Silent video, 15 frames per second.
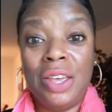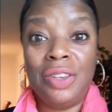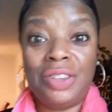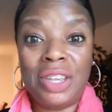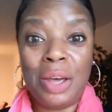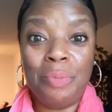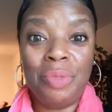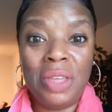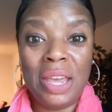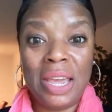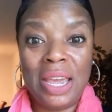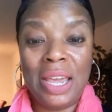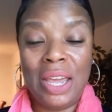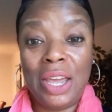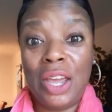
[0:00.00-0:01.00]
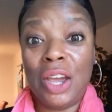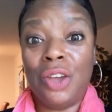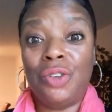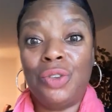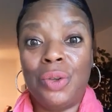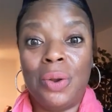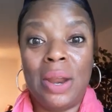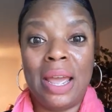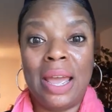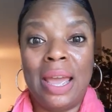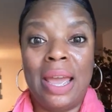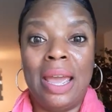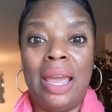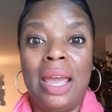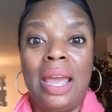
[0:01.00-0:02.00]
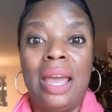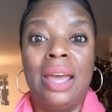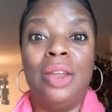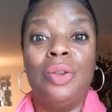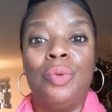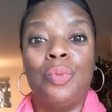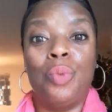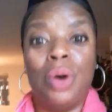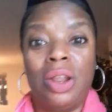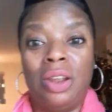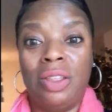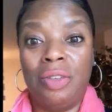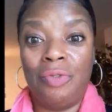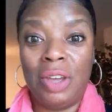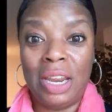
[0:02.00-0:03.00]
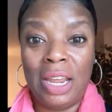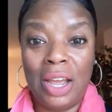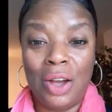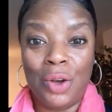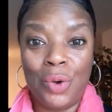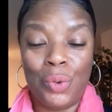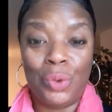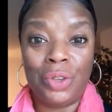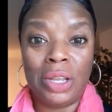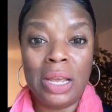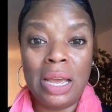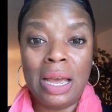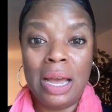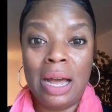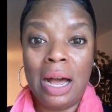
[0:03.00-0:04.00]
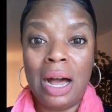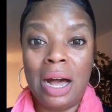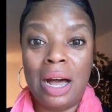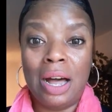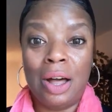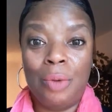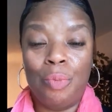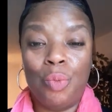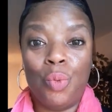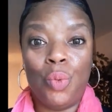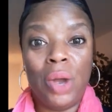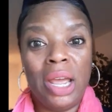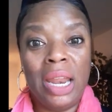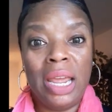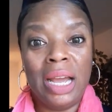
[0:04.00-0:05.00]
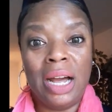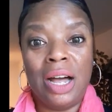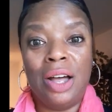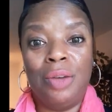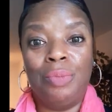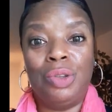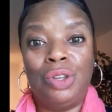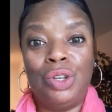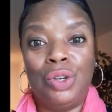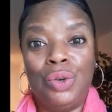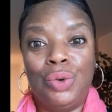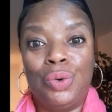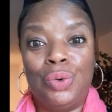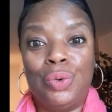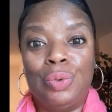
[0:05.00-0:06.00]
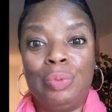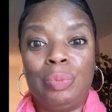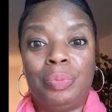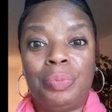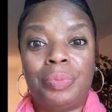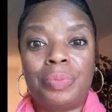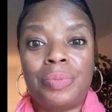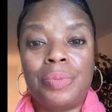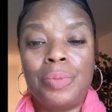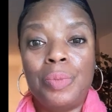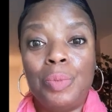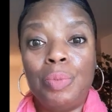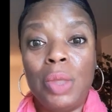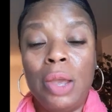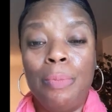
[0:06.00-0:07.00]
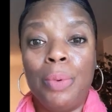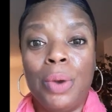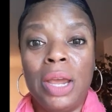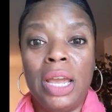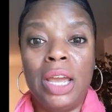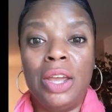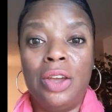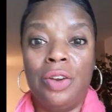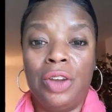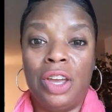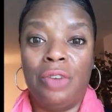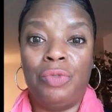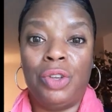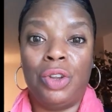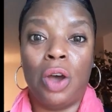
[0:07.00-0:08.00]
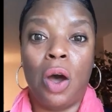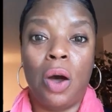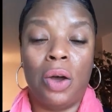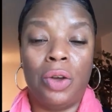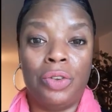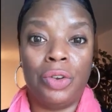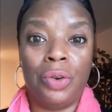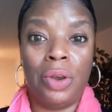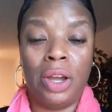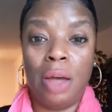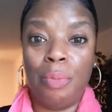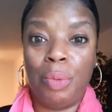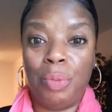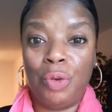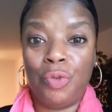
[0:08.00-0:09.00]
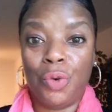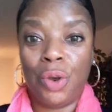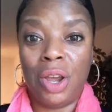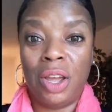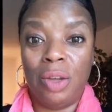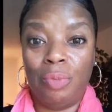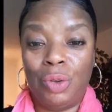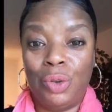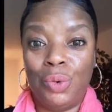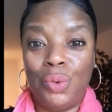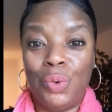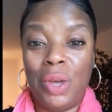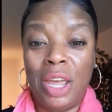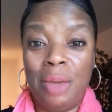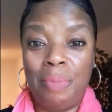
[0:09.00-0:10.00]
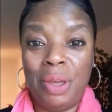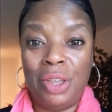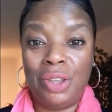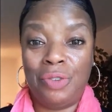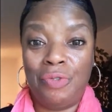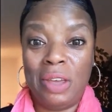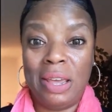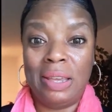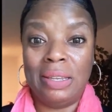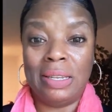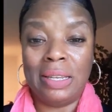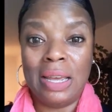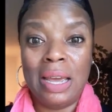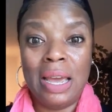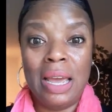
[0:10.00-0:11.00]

something yesterday in one of the videos. Um, when it comes to bringing your gift to the altar and coming before him to keep his feast,